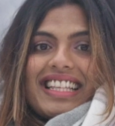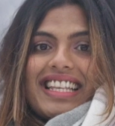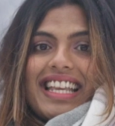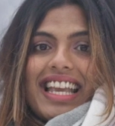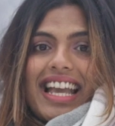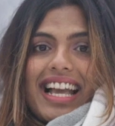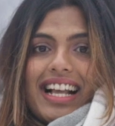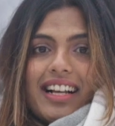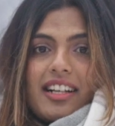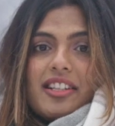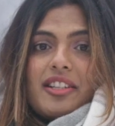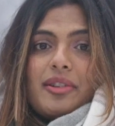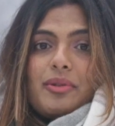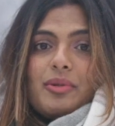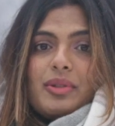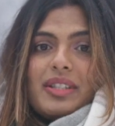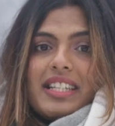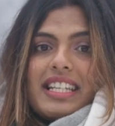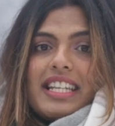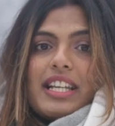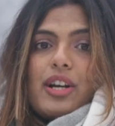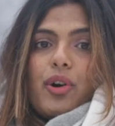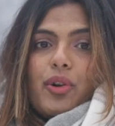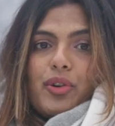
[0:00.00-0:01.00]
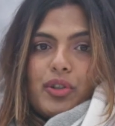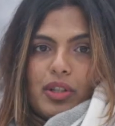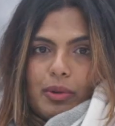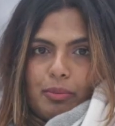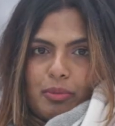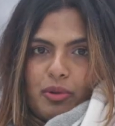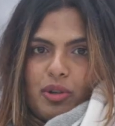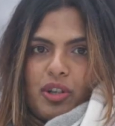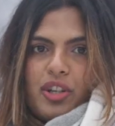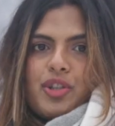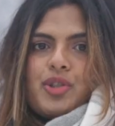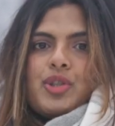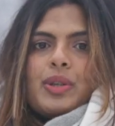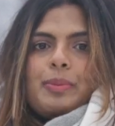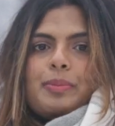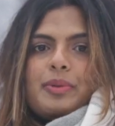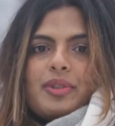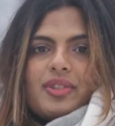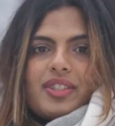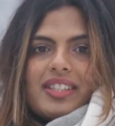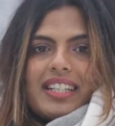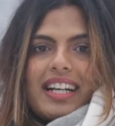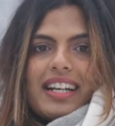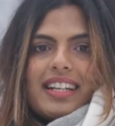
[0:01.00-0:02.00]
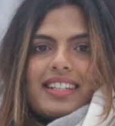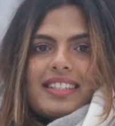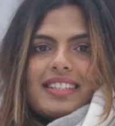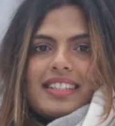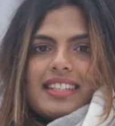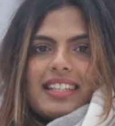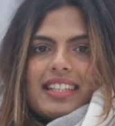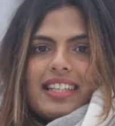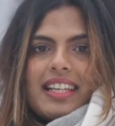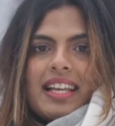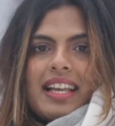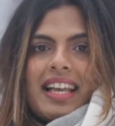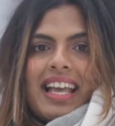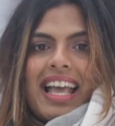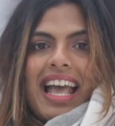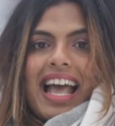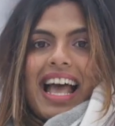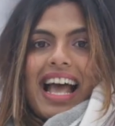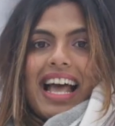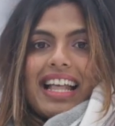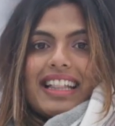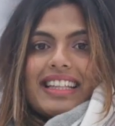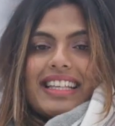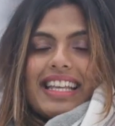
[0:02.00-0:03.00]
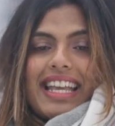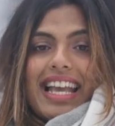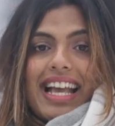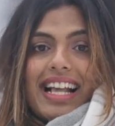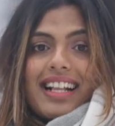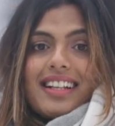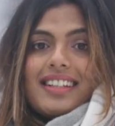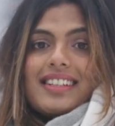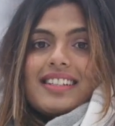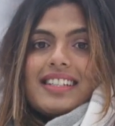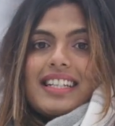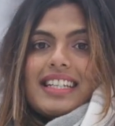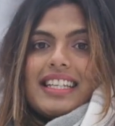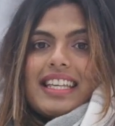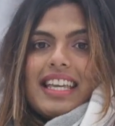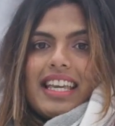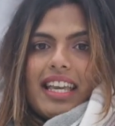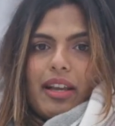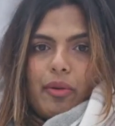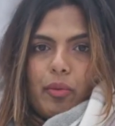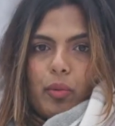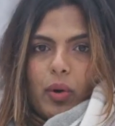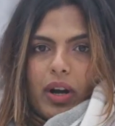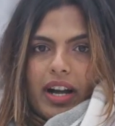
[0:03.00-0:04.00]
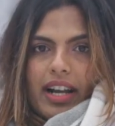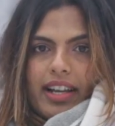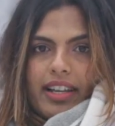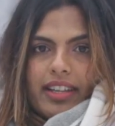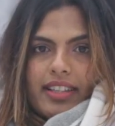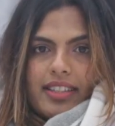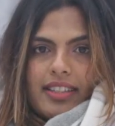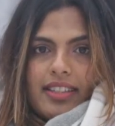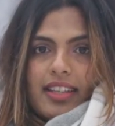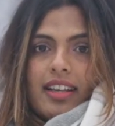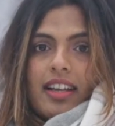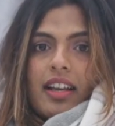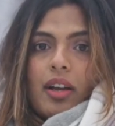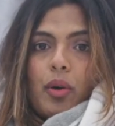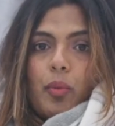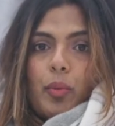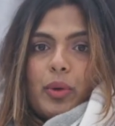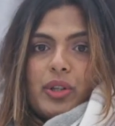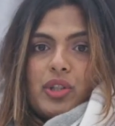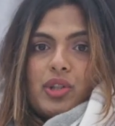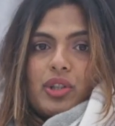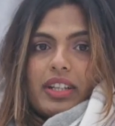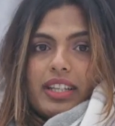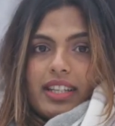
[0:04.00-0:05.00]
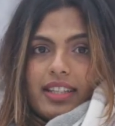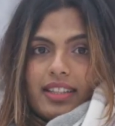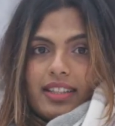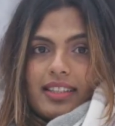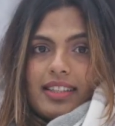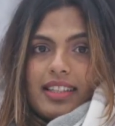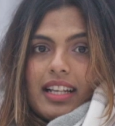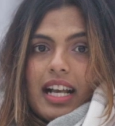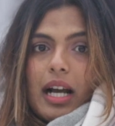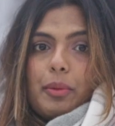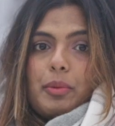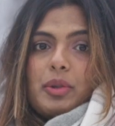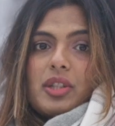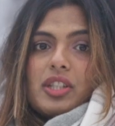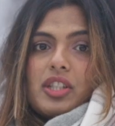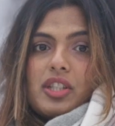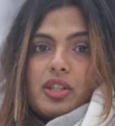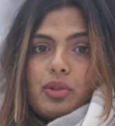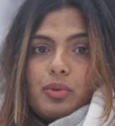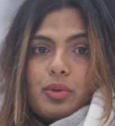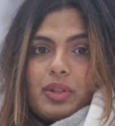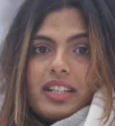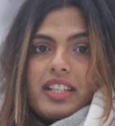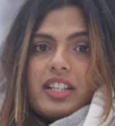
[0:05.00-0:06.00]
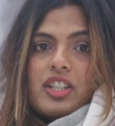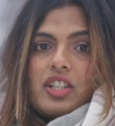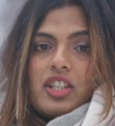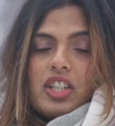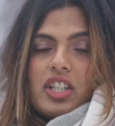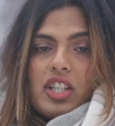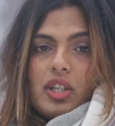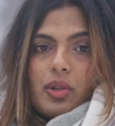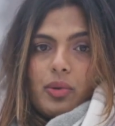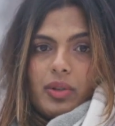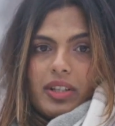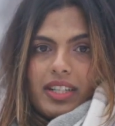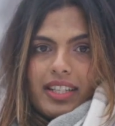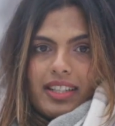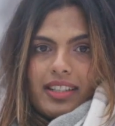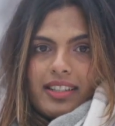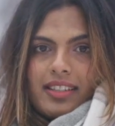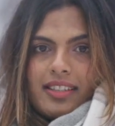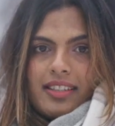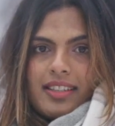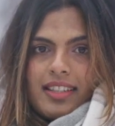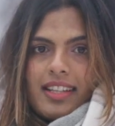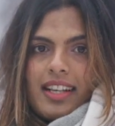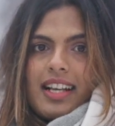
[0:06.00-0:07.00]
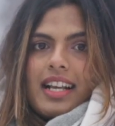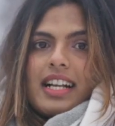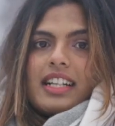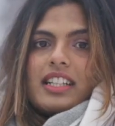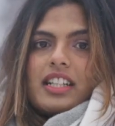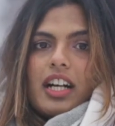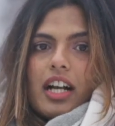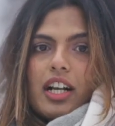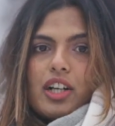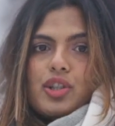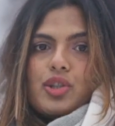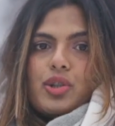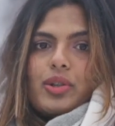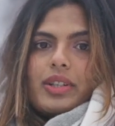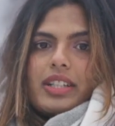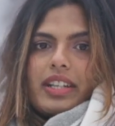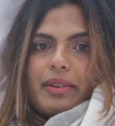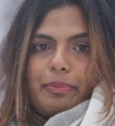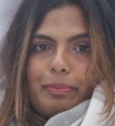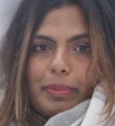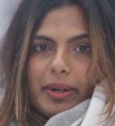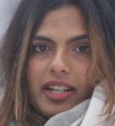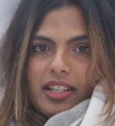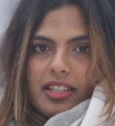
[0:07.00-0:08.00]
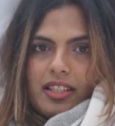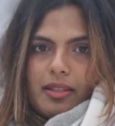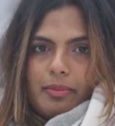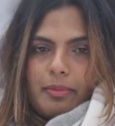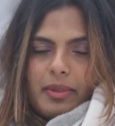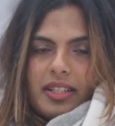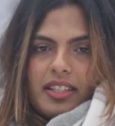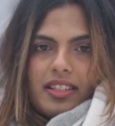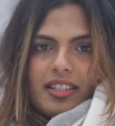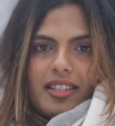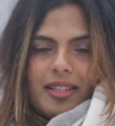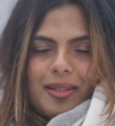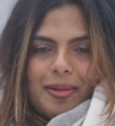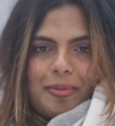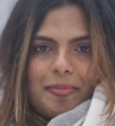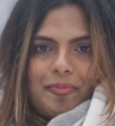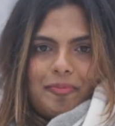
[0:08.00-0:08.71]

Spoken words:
the LUT Entrepreneurship Society and the LTKYs, which is our student union's culture department.